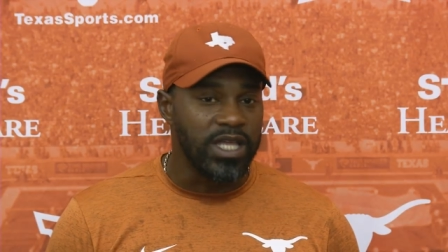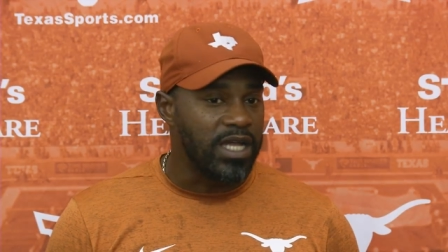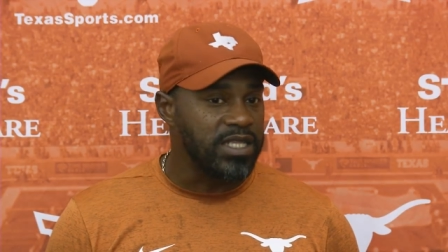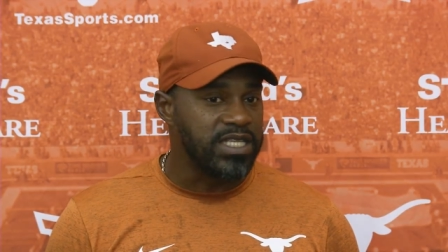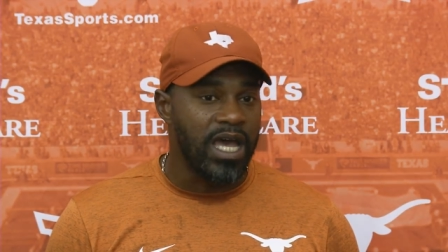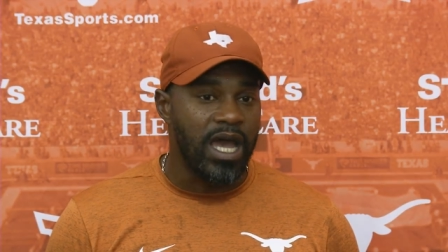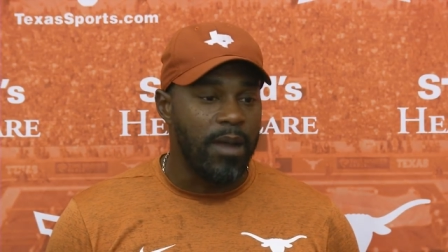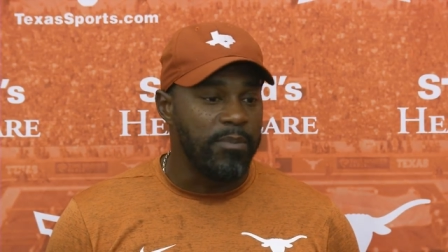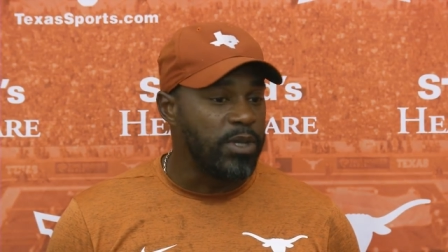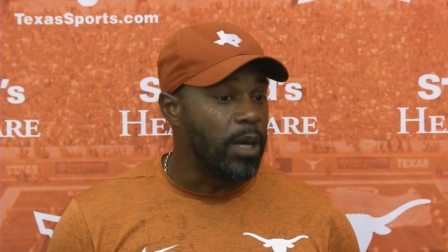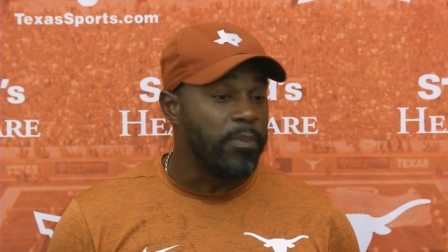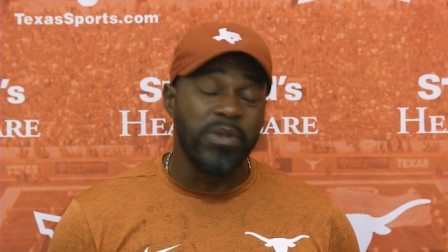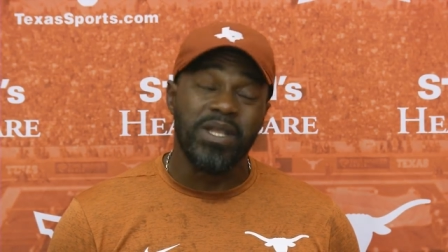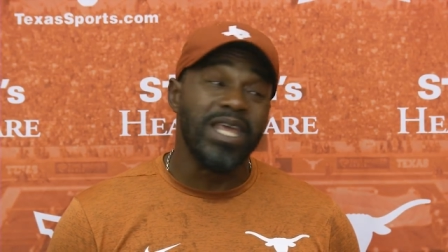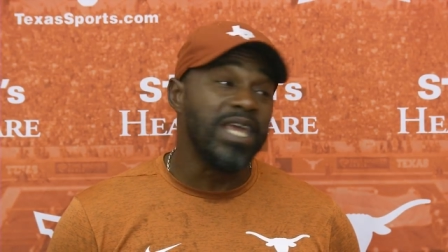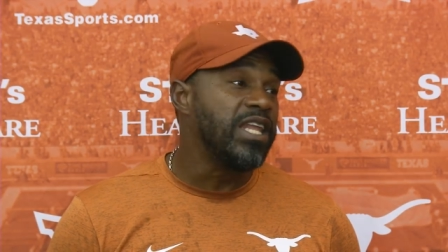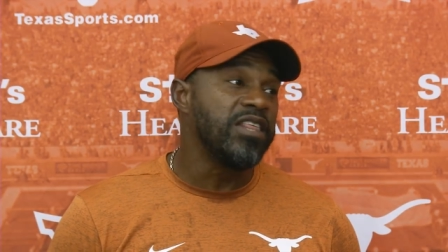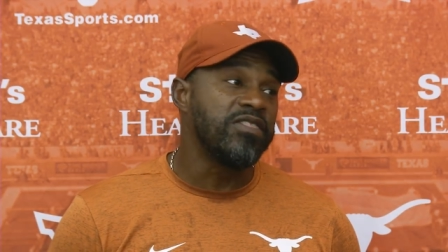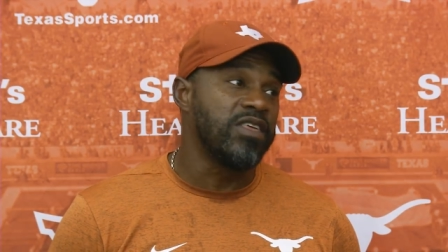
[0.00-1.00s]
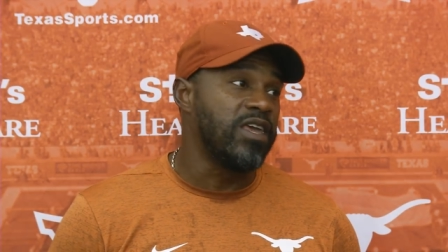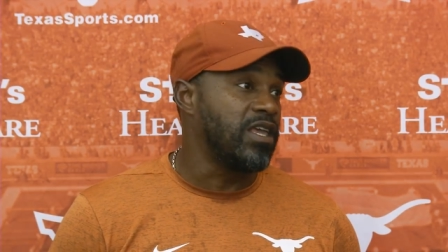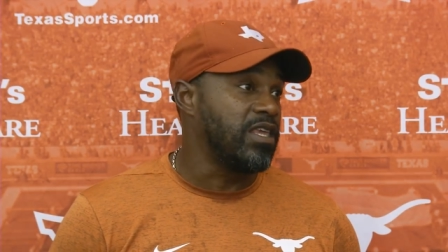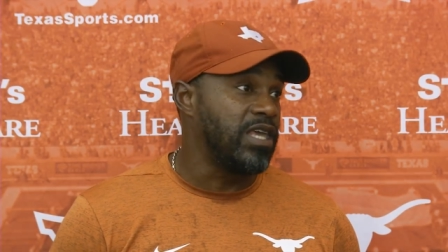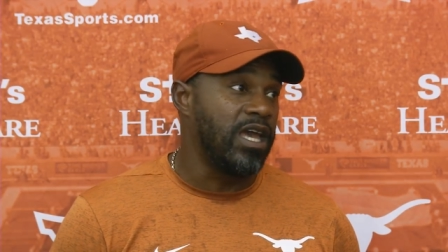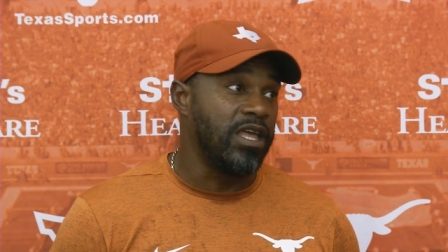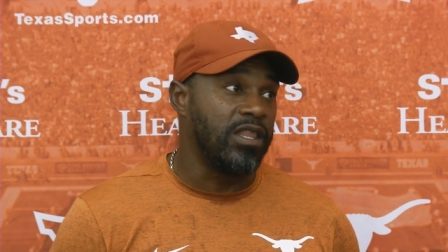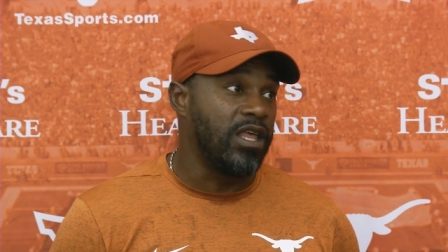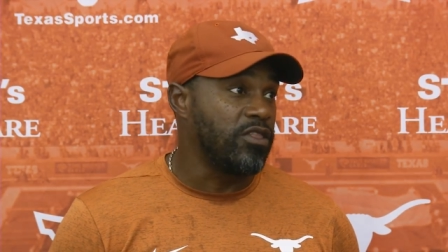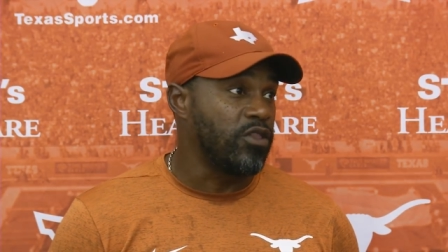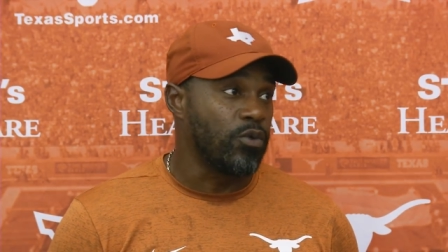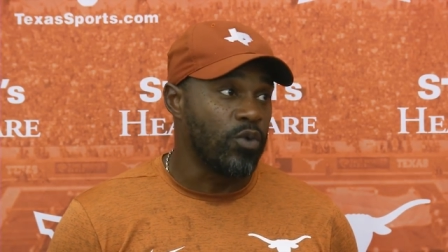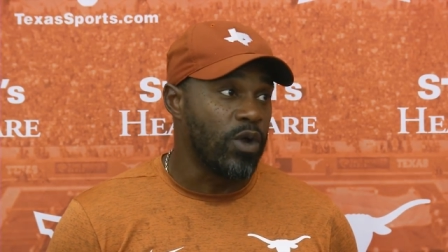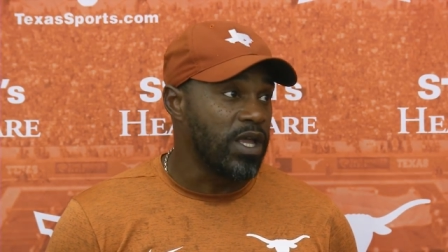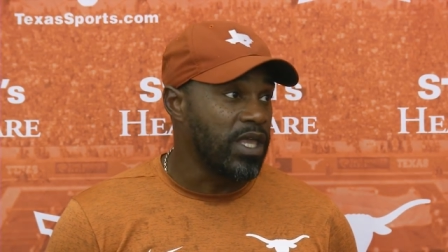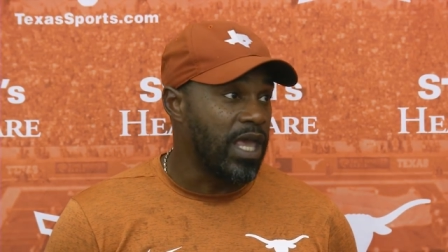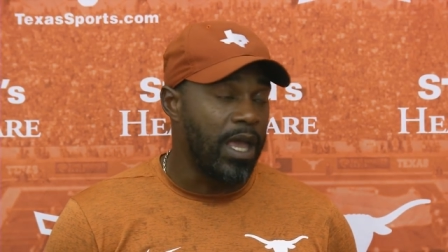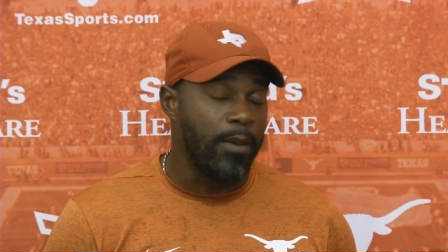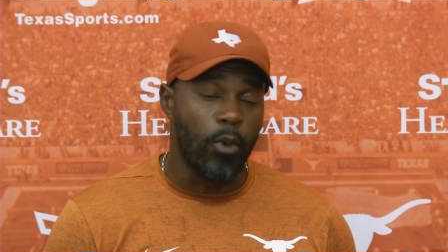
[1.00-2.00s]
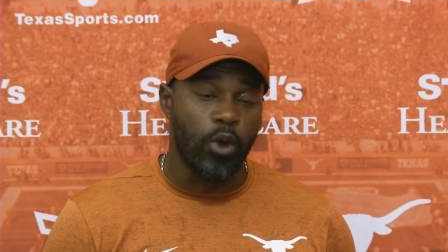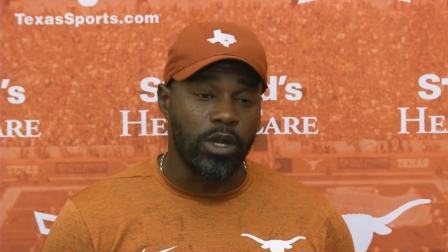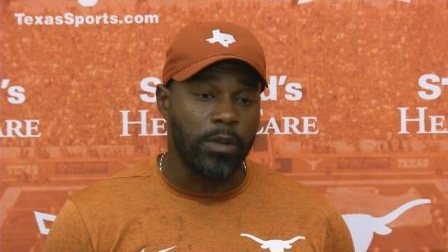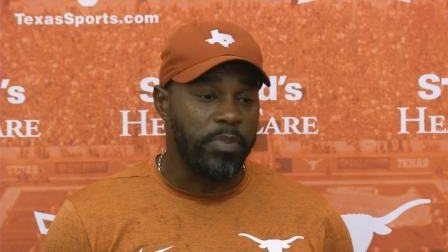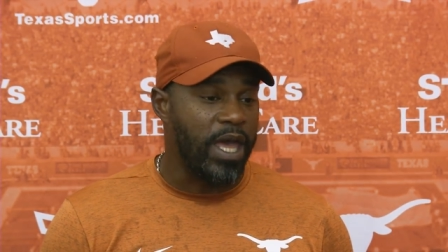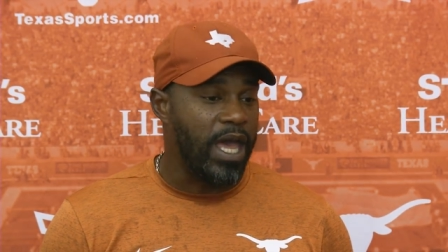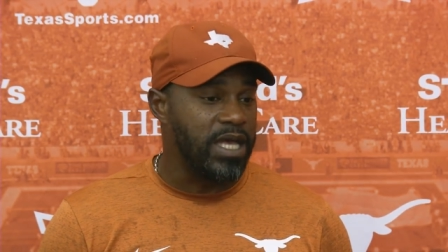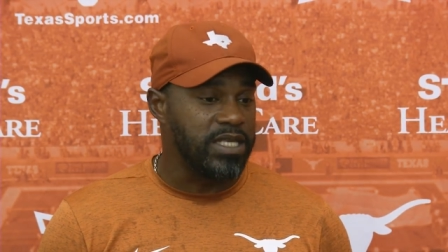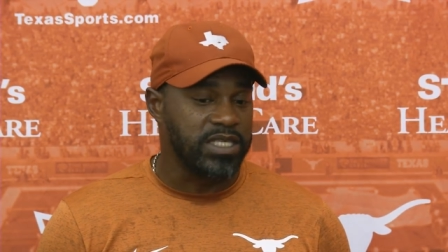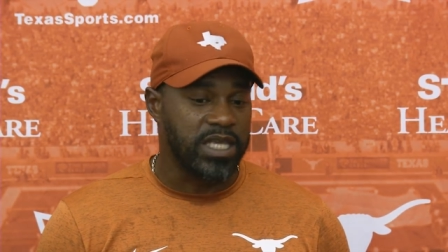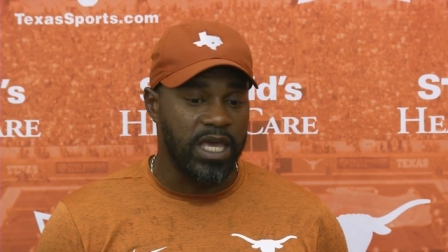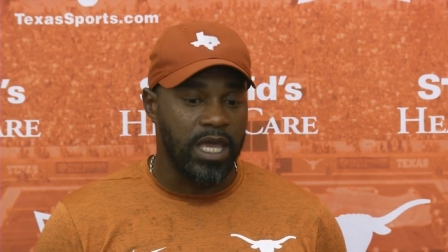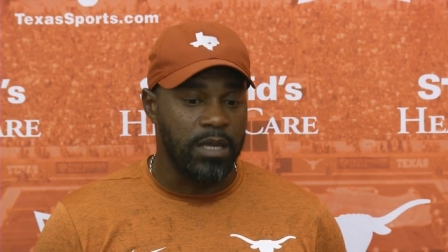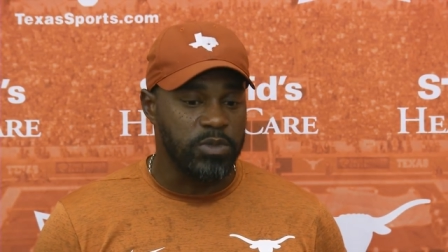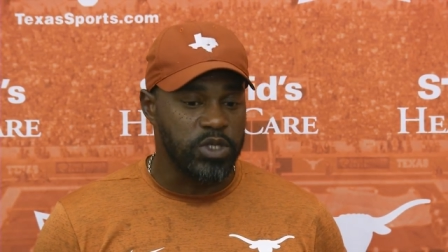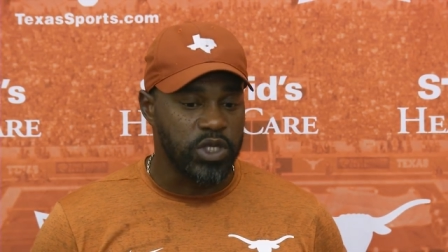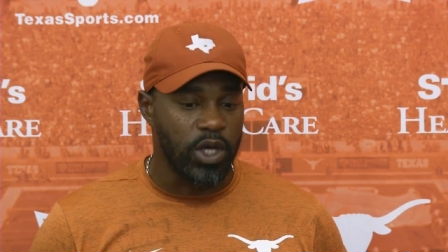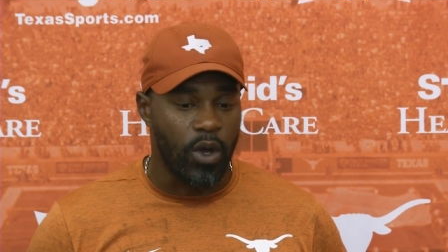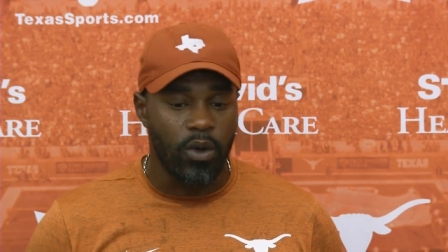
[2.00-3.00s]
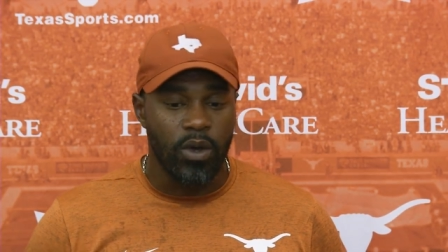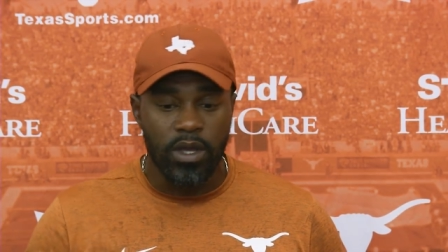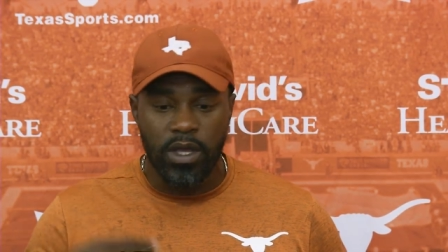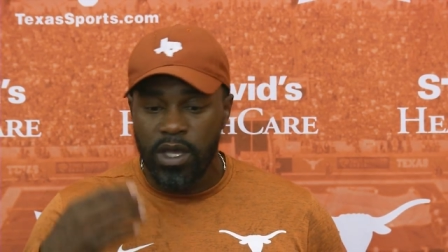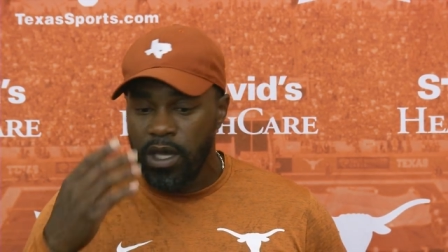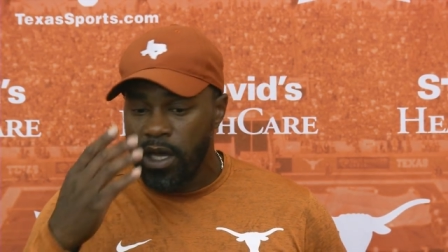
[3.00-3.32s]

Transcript: not timed up in anything yet, not the run game or the pass game. So,